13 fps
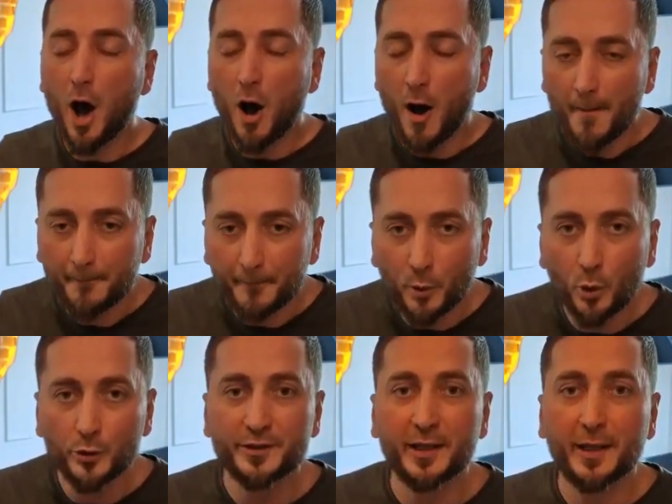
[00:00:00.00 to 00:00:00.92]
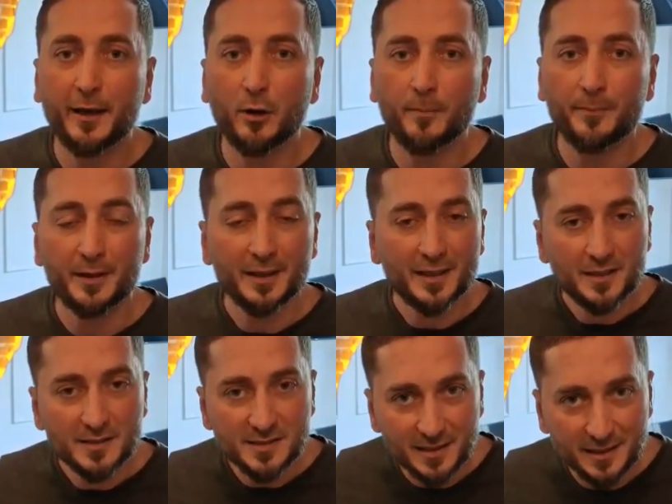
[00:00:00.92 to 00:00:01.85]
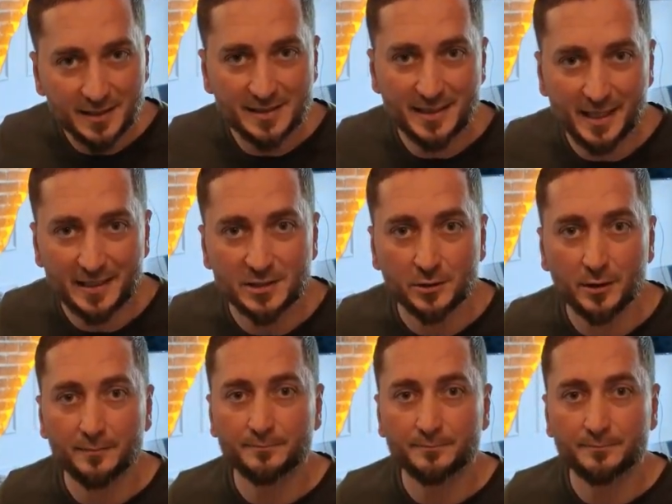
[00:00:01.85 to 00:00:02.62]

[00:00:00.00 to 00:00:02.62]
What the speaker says: I'm more to help. See you next time.